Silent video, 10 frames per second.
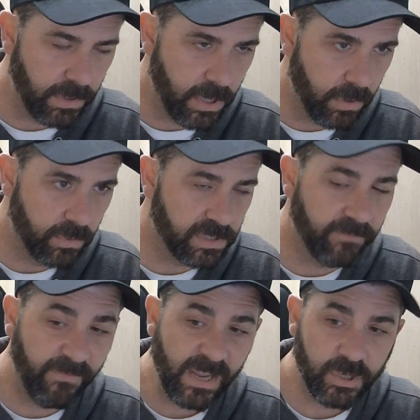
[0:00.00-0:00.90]
used
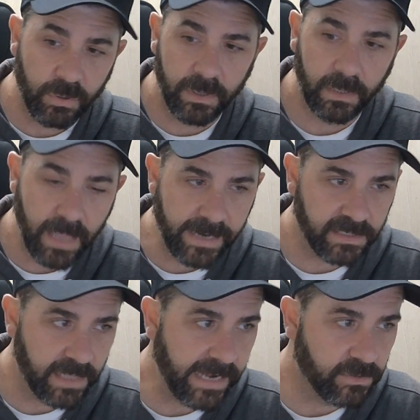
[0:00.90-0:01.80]
feature in a lot
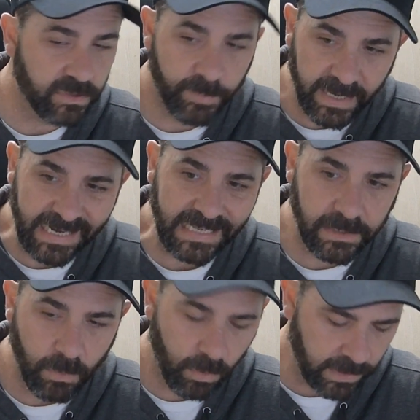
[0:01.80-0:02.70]
of slicers, but it
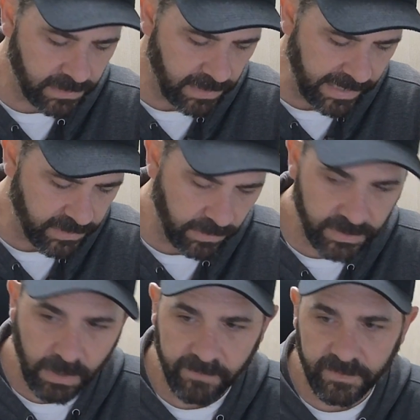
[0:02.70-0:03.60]
is an Orca Slicer.
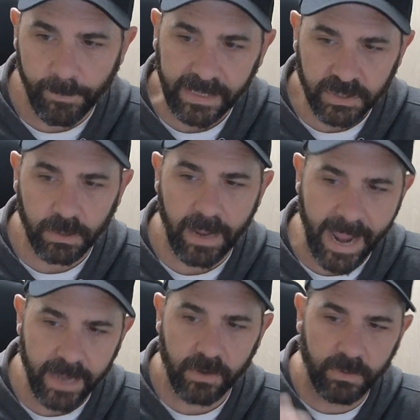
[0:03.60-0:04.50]
So if dimensional
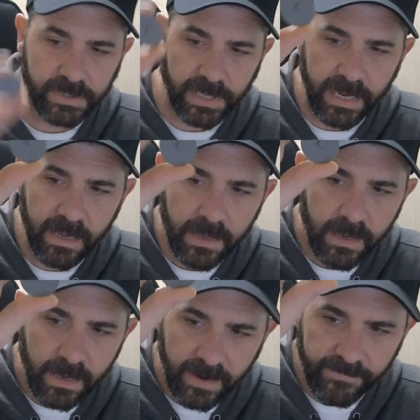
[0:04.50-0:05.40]
accuracy
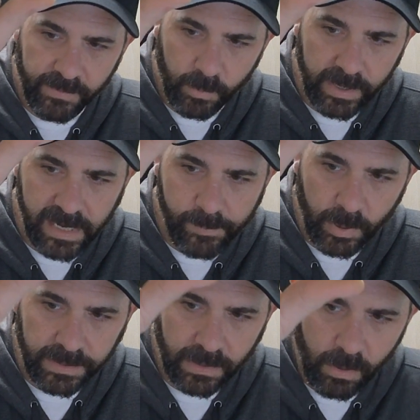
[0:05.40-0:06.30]
of 3D
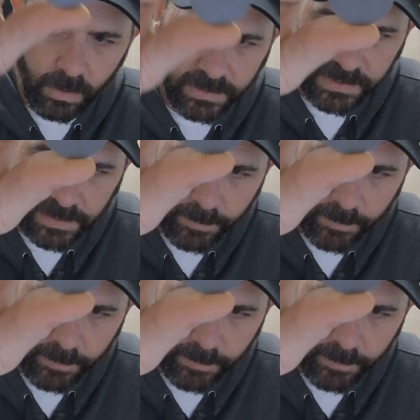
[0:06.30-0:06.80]
printed holes is